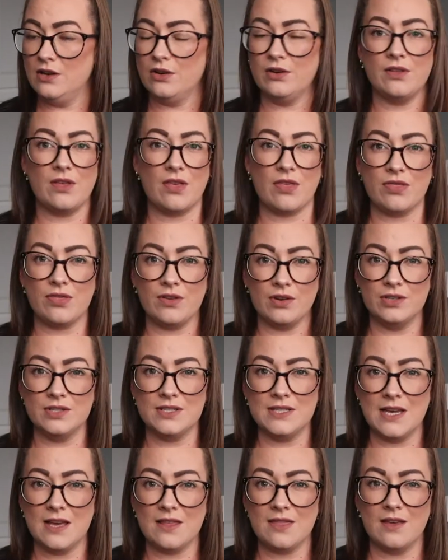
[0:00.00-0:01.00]
or the
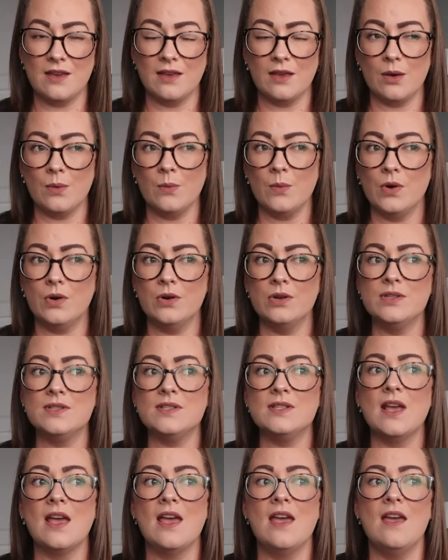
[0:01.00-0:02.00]
Thursday, I think it was,